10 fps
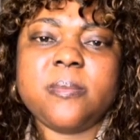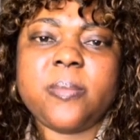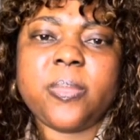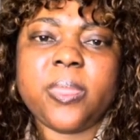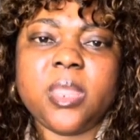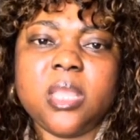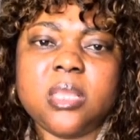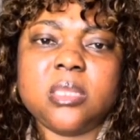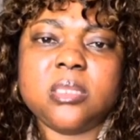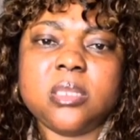This is
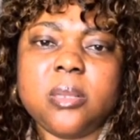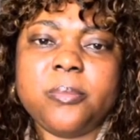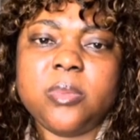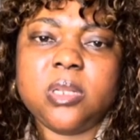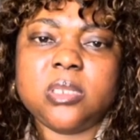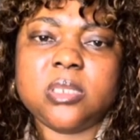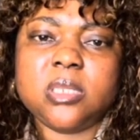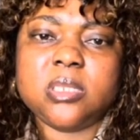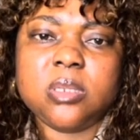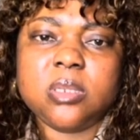their website
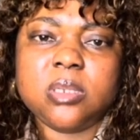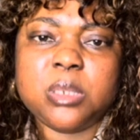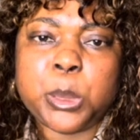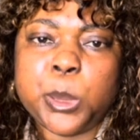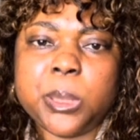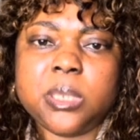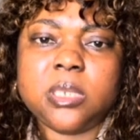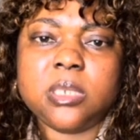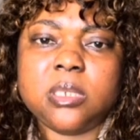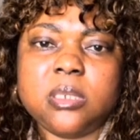for
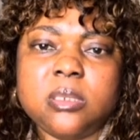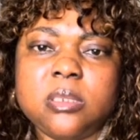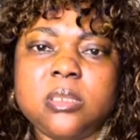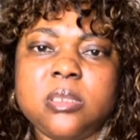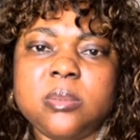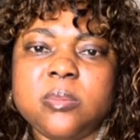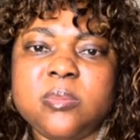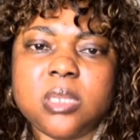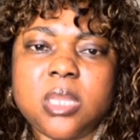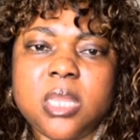healthcare. If you
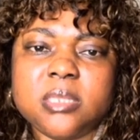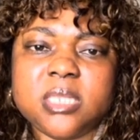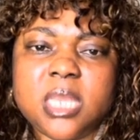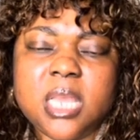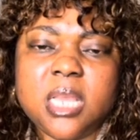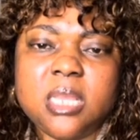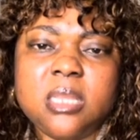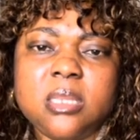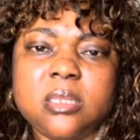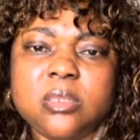healthcare,
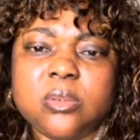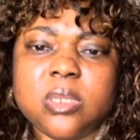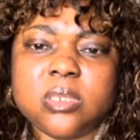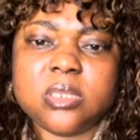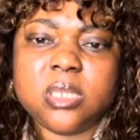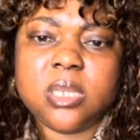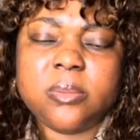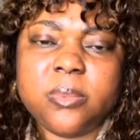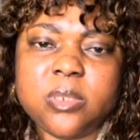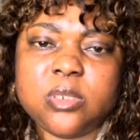you can see any
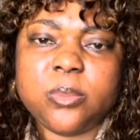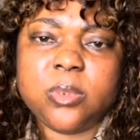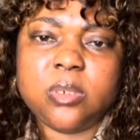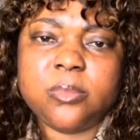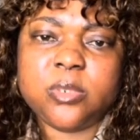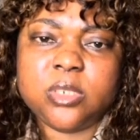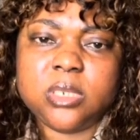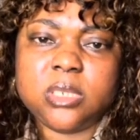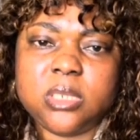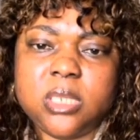job
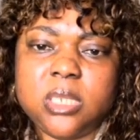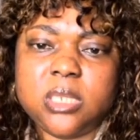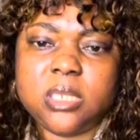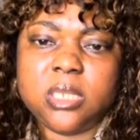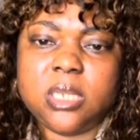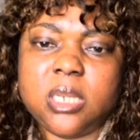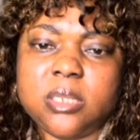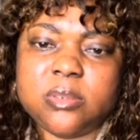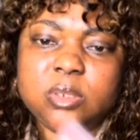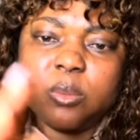opportunities
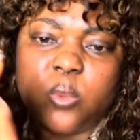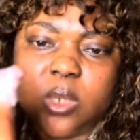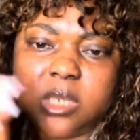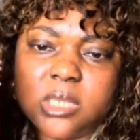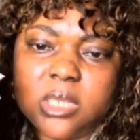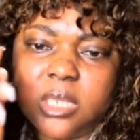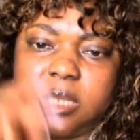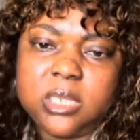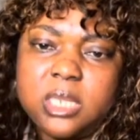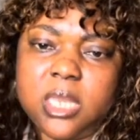that you want in
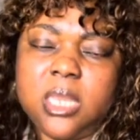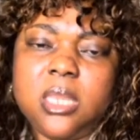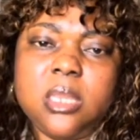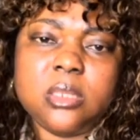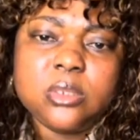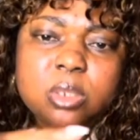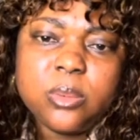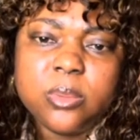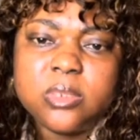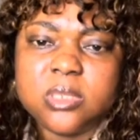here. So
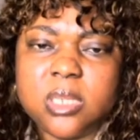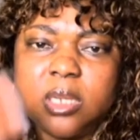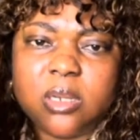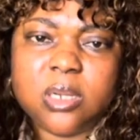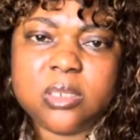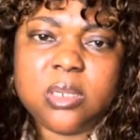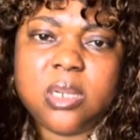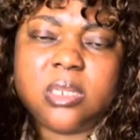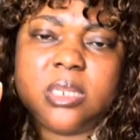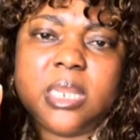let's check in
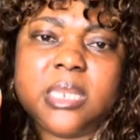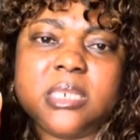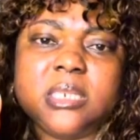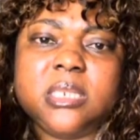Ireland